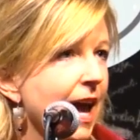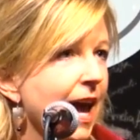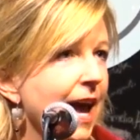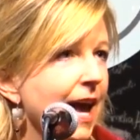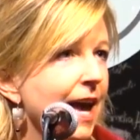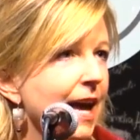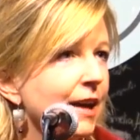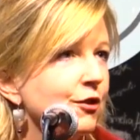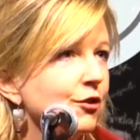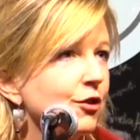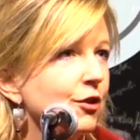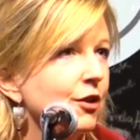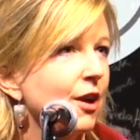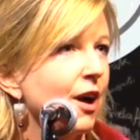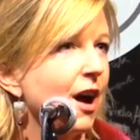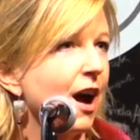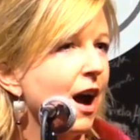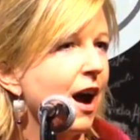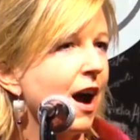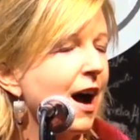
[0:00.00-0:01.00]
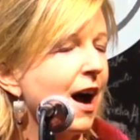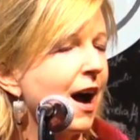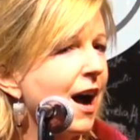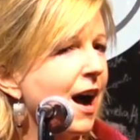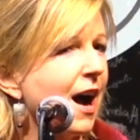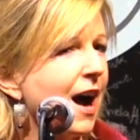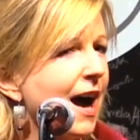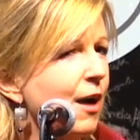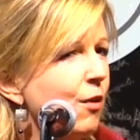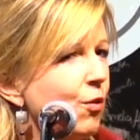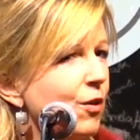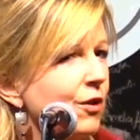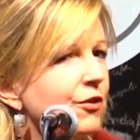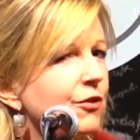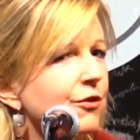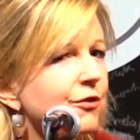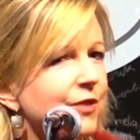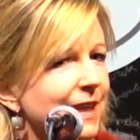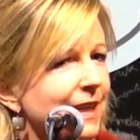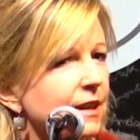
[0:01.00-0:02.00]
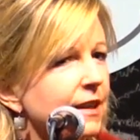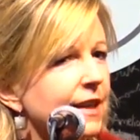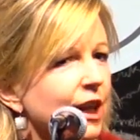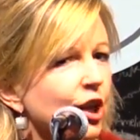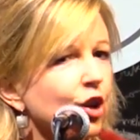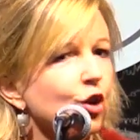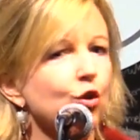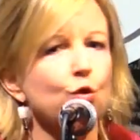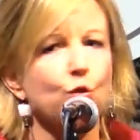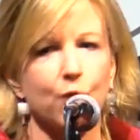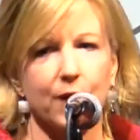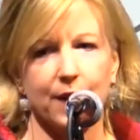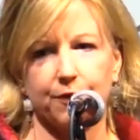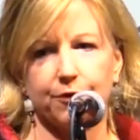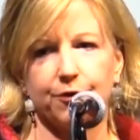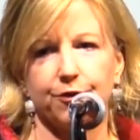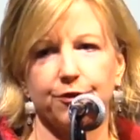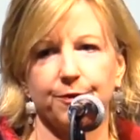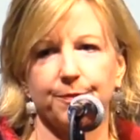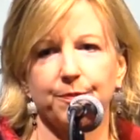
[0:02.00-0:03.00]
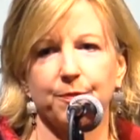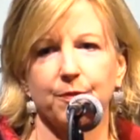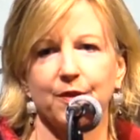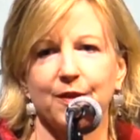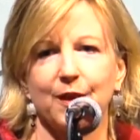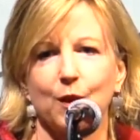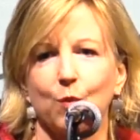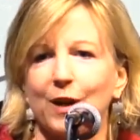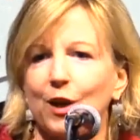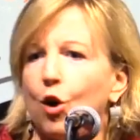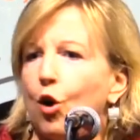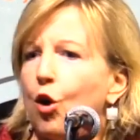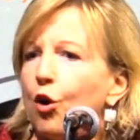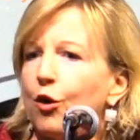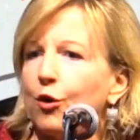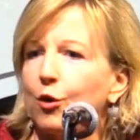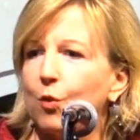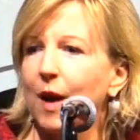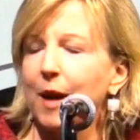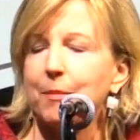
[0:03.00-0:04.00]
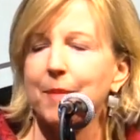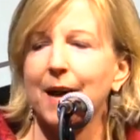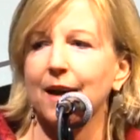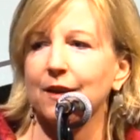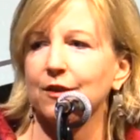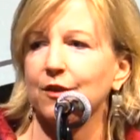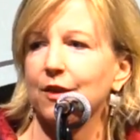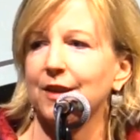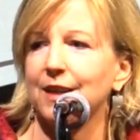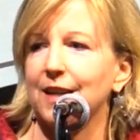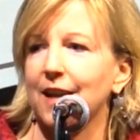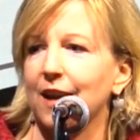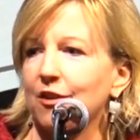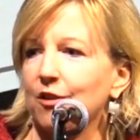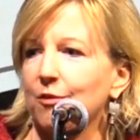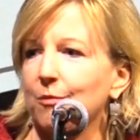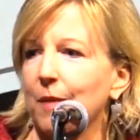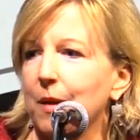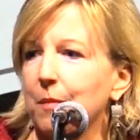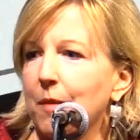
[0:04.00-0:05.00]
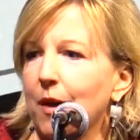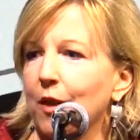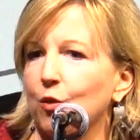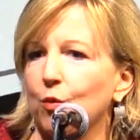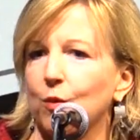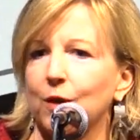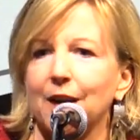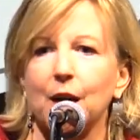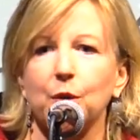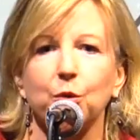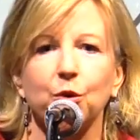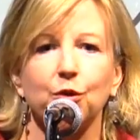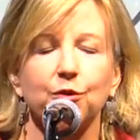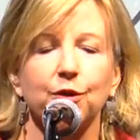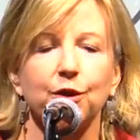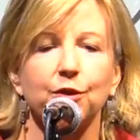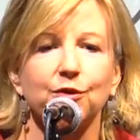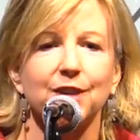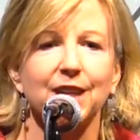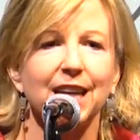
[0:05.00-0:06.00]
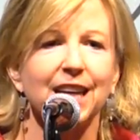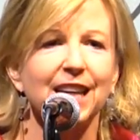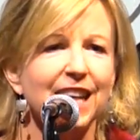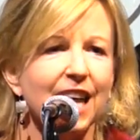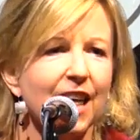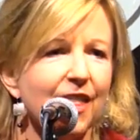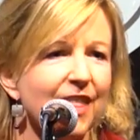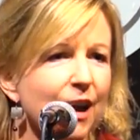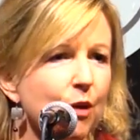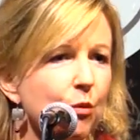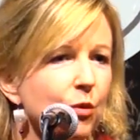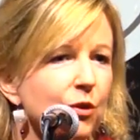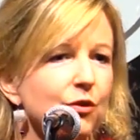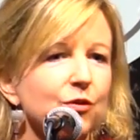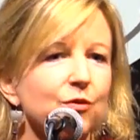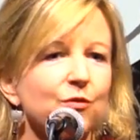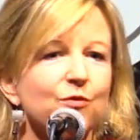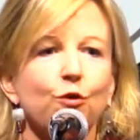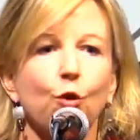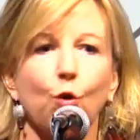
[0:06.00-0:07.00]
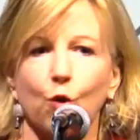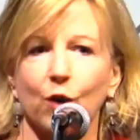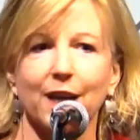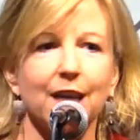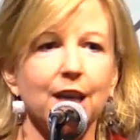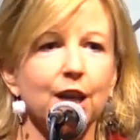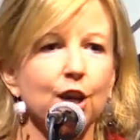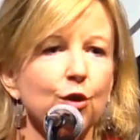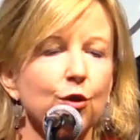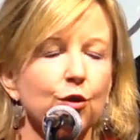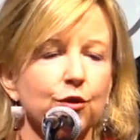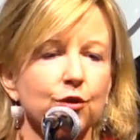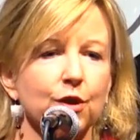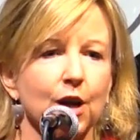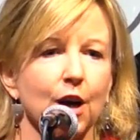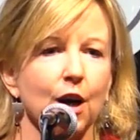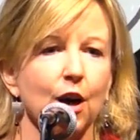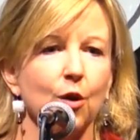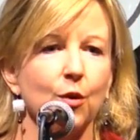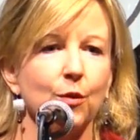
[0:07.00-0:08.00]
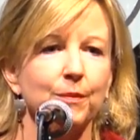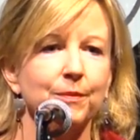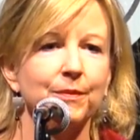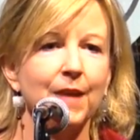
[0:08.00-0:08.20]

And I was feeling grief that went all the way back to the death of my mother when I was 15, and that was 40 years ago.